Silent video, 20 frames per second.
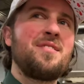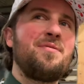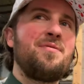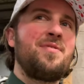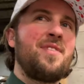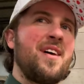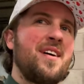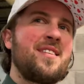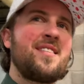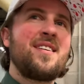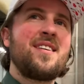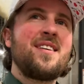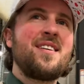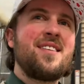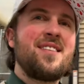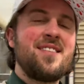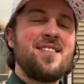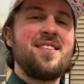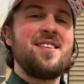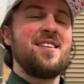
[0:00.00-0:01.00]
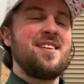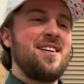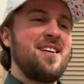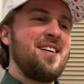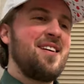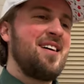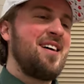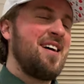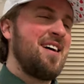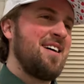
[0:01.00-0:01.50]
deflecting,
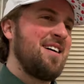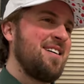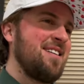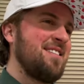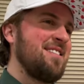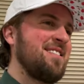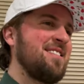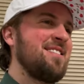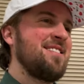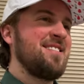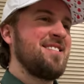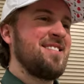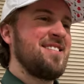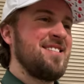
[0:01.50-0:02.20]
and